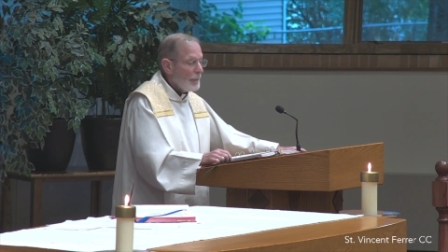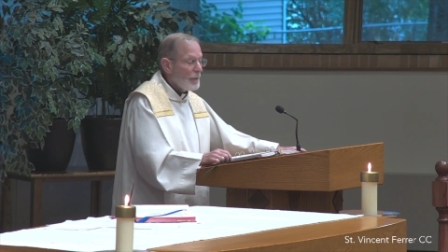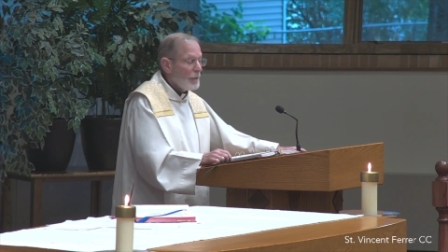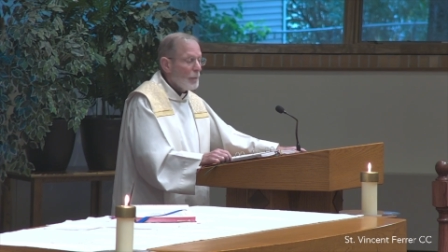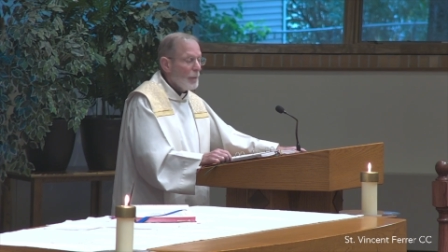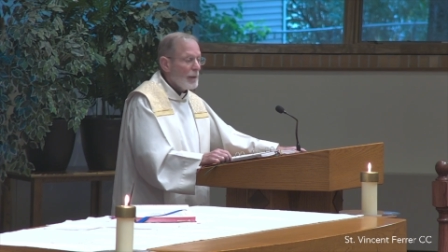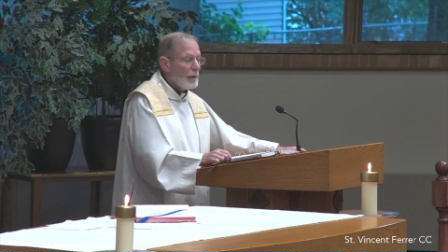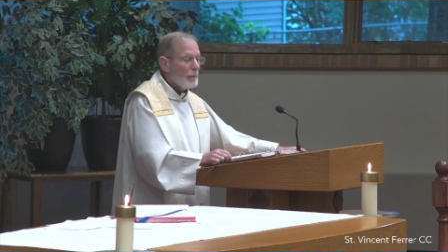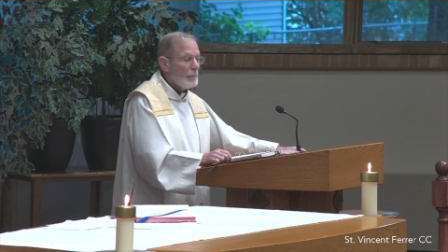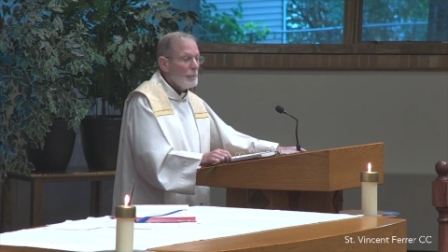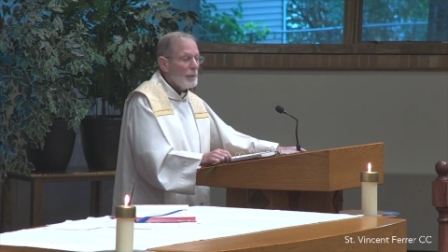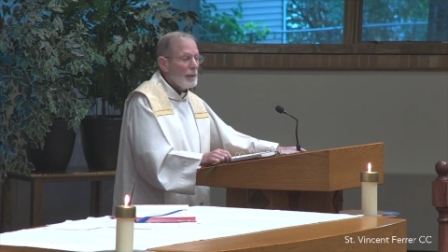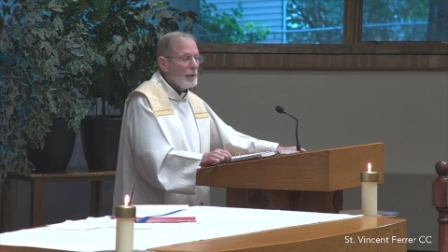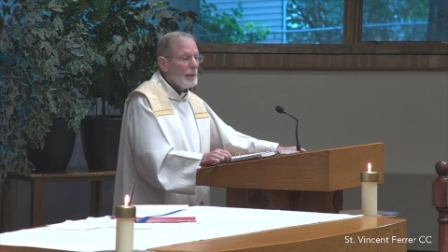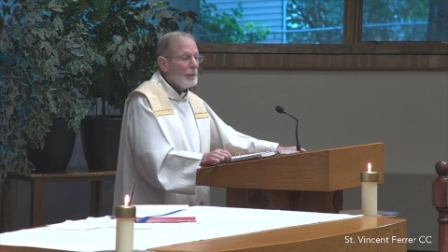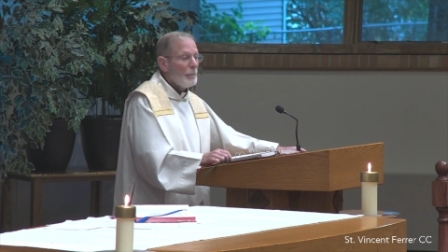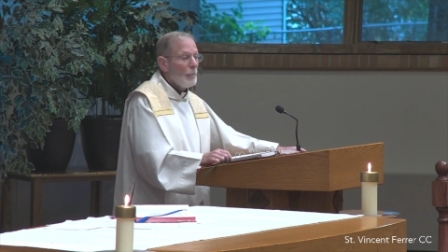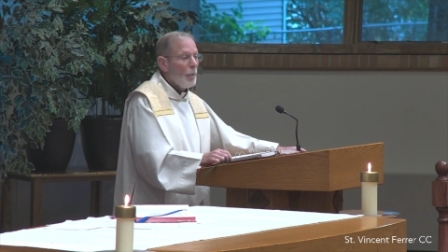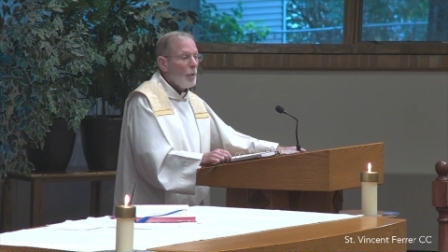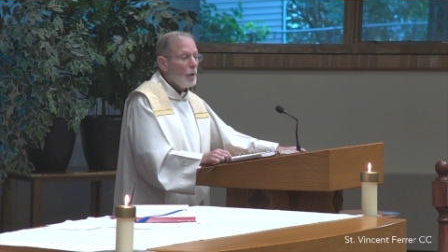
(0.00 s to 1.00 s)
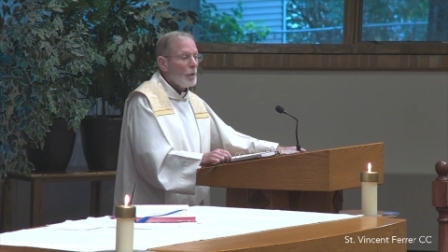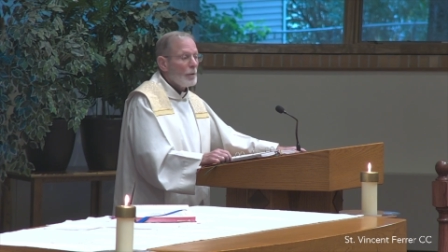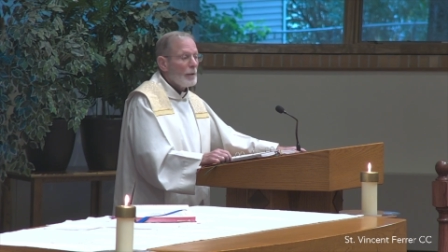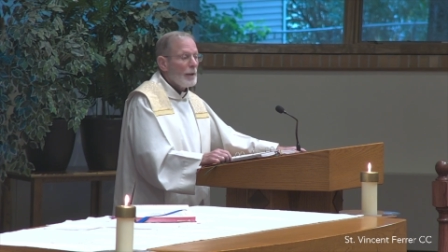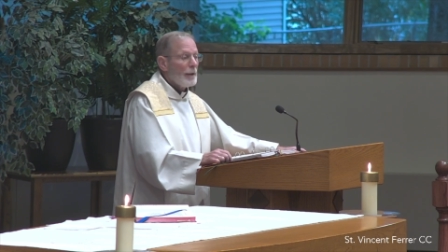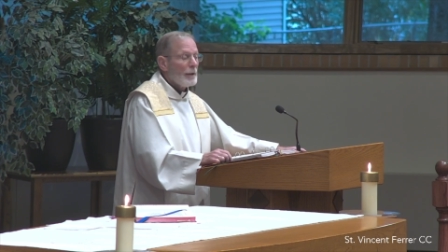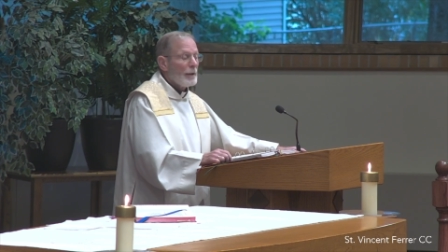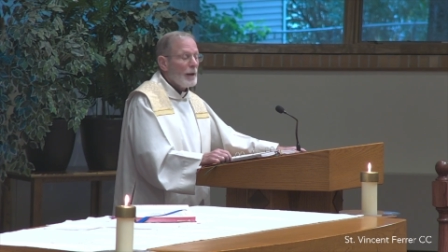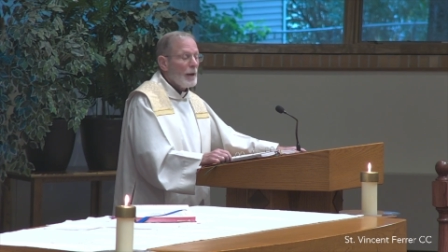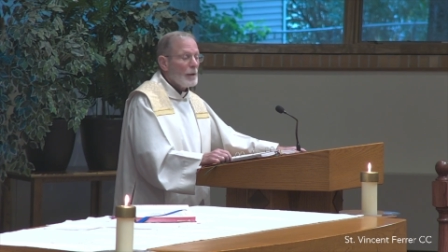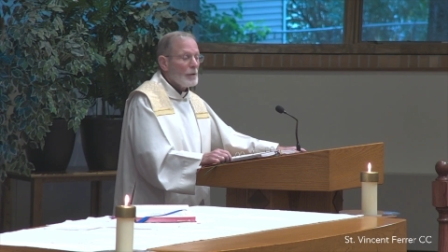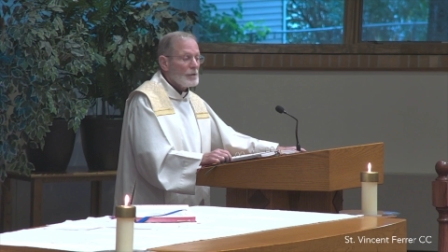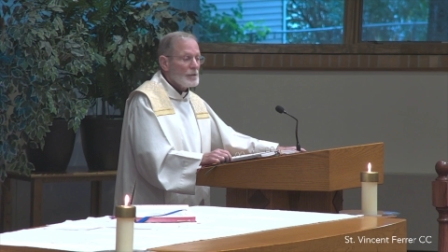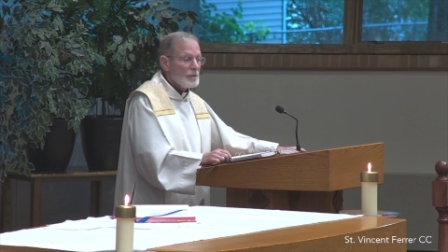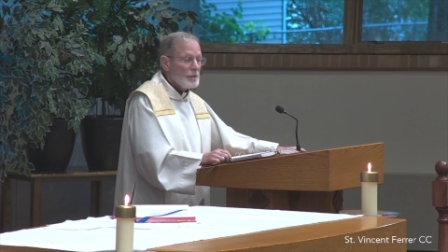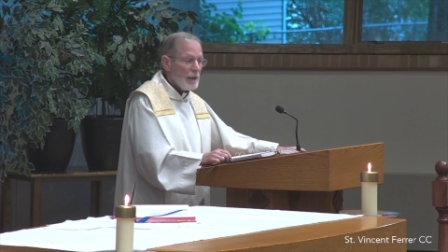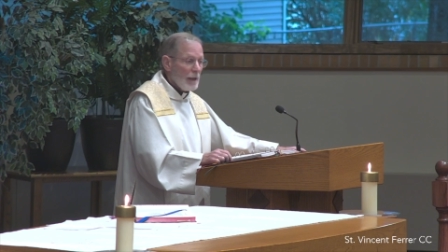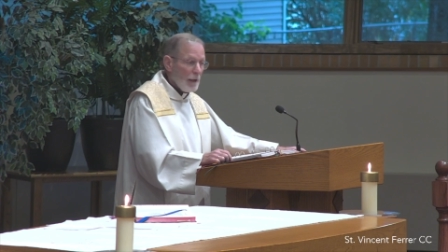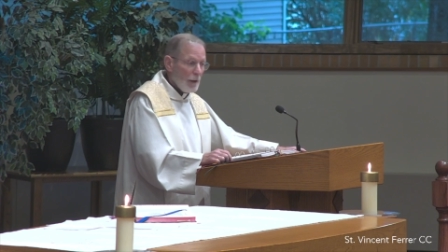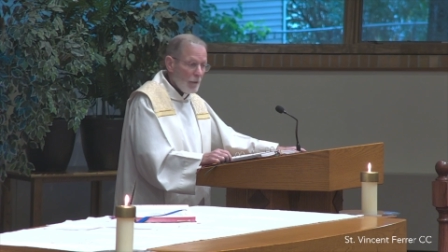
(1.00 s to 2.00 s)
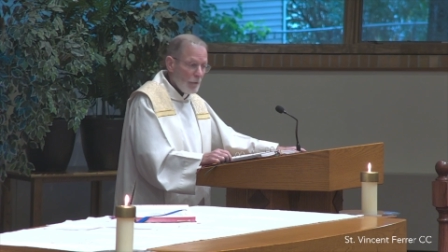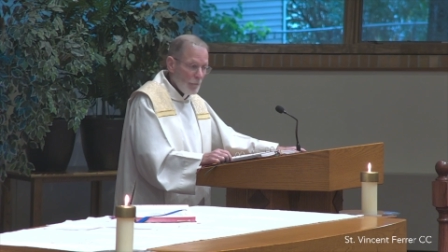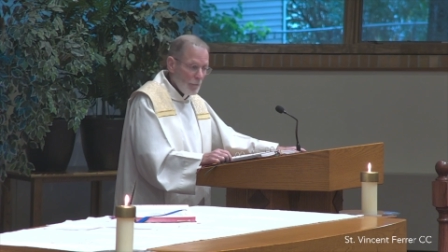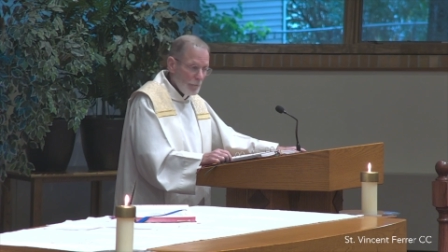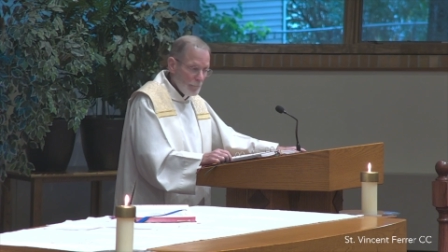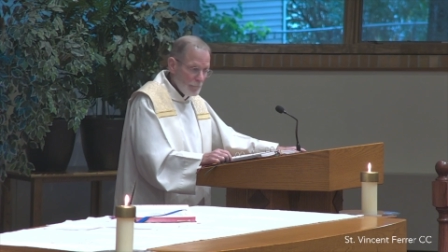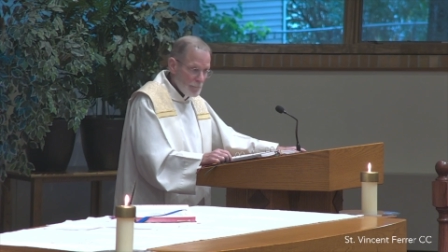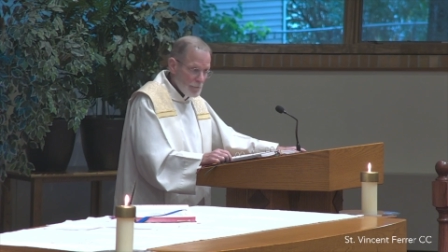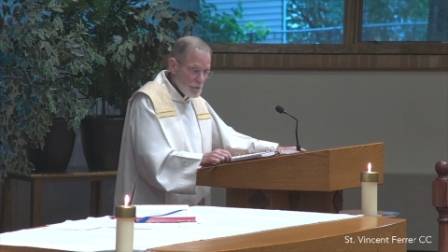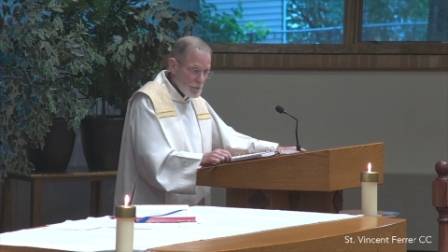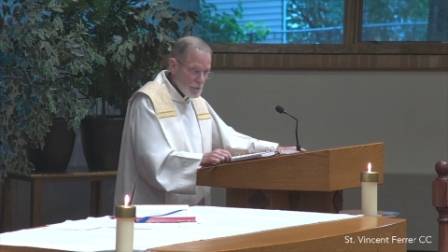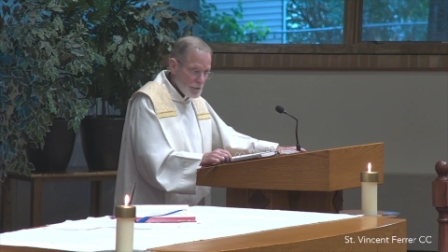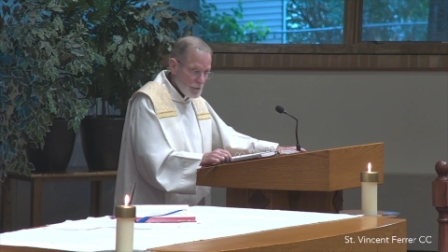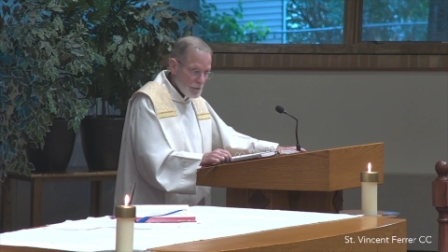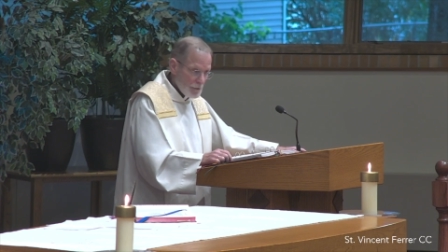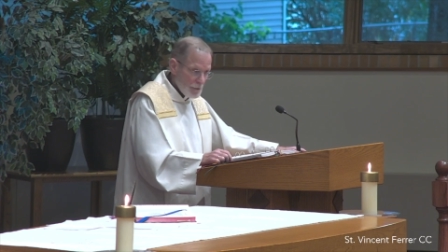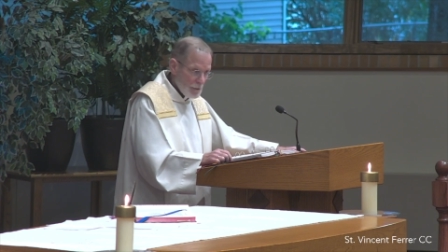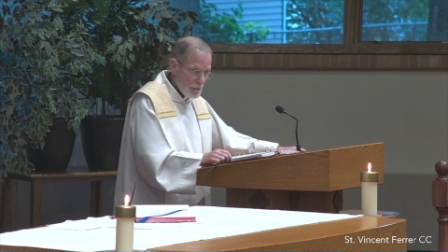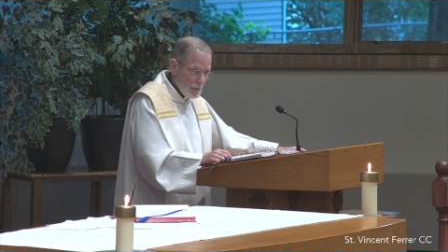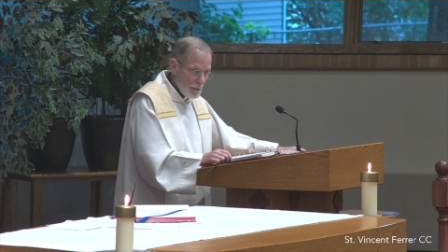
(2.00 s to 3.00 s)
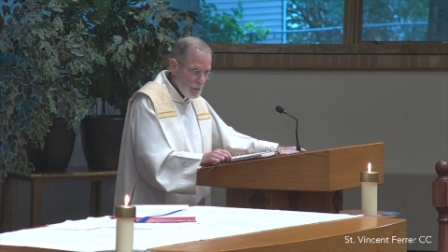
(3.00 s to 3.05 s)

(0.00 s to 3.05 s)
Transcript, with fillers: but that we can be more like ourselves